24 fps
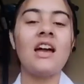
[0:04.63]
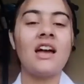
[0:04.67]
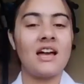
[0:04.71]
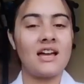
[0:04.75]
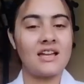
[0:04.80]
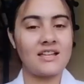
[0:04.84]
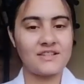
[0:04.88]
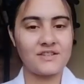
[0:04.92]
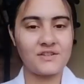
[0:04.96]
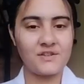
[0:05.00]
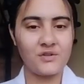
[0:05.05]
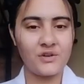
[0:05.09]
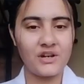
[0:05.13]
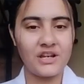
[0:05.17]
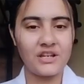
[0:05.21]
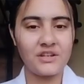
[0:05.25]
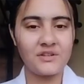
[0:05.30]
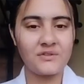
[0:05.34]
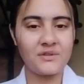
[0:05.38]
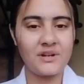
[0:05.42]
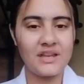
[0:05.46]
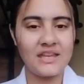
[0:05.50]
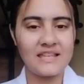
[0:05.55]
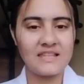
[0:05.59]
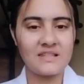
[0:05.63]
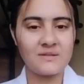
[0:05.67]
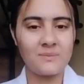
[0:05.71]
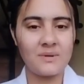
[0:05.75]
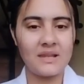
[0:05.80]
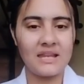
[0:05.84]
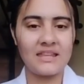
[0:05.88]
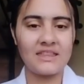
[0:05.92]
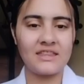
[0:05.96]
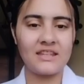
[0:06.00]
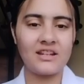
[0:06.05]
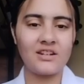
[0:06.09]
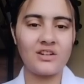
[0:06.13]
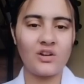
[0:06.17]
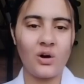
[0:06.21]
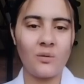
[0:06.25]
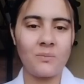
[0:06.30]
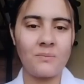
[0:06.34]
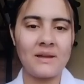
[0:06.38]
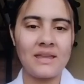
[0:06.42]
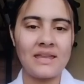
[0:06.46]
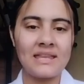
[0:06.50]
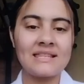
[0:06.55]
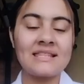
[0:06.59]
is going to explain the
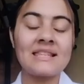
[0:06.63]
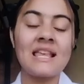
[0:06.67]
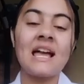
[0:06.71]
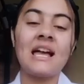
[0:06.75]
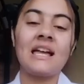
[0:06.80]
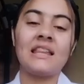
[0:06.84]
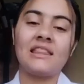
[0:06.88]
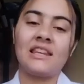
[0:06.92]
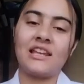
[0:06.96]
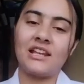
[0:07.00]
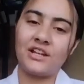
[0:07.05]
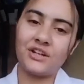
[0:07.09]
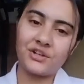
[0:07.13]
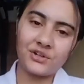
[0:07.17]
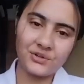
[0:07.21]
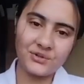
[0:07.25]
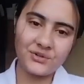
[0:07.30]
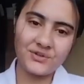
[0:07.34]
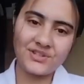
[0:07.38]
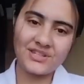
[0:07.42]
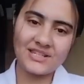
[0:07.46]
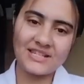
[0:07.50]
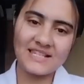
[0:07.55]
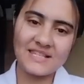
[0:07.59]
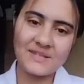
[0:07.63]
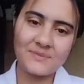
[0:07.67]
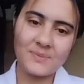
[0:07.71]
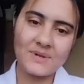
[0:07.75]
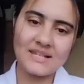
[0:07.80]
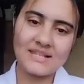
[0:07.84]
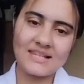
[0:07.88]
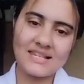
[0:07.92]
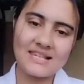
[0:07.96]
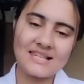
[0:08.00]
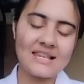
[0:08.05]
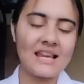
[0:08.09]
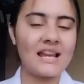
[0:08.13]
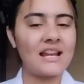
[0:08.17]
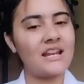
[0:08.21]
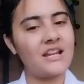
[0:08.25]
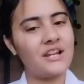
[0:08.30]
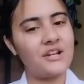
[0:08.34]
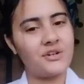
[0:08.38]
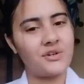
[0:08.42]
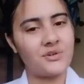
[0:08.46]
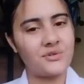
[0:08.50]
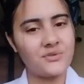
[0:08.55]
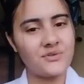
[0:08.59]
topics the intercostal spaces and
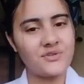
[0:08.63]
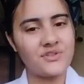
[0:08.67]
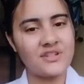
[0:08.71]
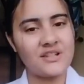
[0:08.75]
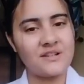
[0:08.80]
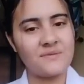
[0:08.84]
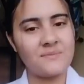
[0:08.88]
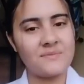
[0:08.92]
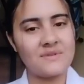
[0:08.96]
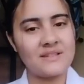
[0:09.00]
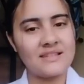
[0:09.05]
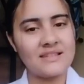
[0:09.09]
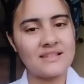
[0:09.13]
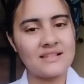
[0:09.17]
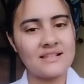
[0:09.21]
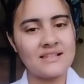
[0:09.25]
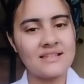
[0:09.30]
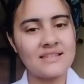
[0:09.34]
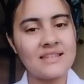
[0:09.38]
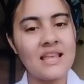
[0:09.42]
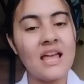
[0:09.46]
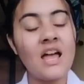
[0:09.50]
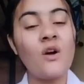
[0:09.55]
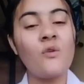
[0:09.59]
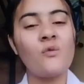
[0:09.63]
intercostal muscles,